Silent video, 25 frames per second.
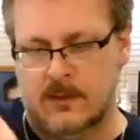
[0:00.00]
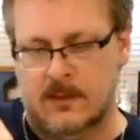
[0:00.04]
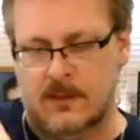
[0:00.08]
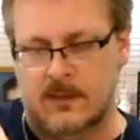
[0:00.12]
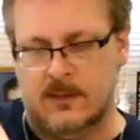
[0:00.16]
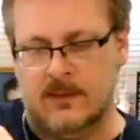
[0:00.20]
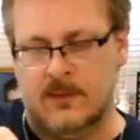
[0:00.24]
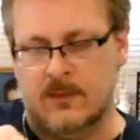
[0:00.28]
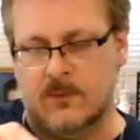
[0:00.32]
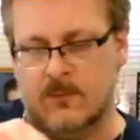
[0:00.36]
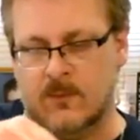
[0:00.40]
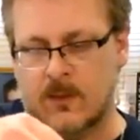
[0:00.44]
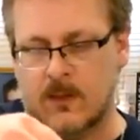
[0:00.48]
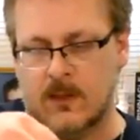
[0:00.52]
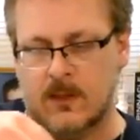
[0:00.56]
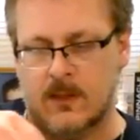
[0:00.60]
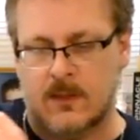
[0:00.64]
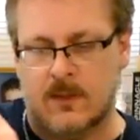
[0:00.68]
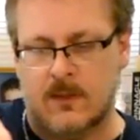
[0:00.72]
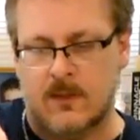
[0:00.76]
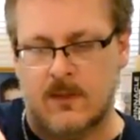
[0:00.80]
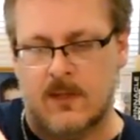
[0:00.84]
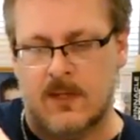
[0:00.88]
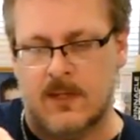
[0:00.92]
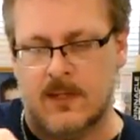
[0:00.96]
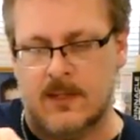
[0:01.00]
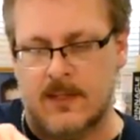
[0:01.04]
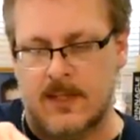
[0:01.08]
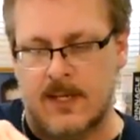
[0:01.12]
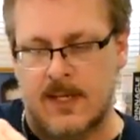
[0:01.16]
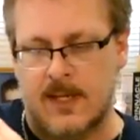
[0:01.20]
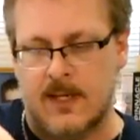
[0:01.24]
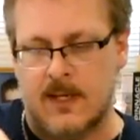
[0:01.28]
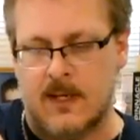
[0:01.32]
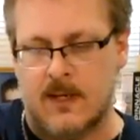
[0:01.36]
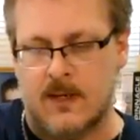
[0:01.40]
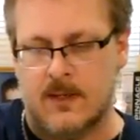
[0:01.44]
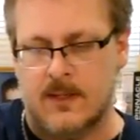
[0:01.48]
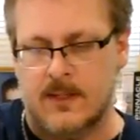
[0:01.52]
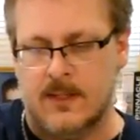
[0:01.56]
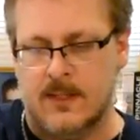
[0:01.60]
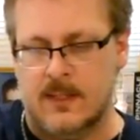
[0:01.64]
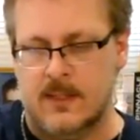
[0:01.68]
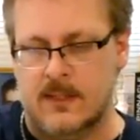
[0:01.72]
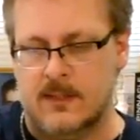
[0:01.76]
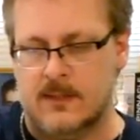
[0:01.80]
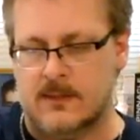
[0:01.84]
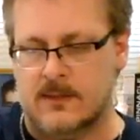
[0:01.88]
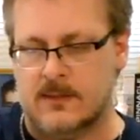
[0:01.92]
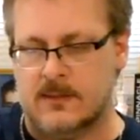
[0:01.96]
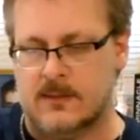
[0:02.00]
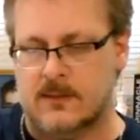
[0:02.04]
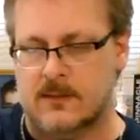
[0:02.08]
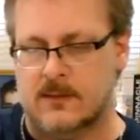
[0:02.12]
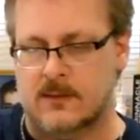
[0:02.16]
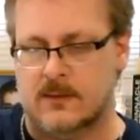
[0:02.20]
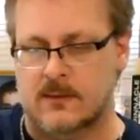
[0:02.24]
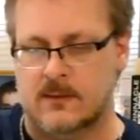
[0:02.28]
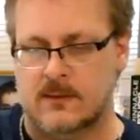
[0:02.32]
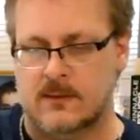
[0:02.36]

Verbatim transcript: and then we're going to go ahead and add our yeast.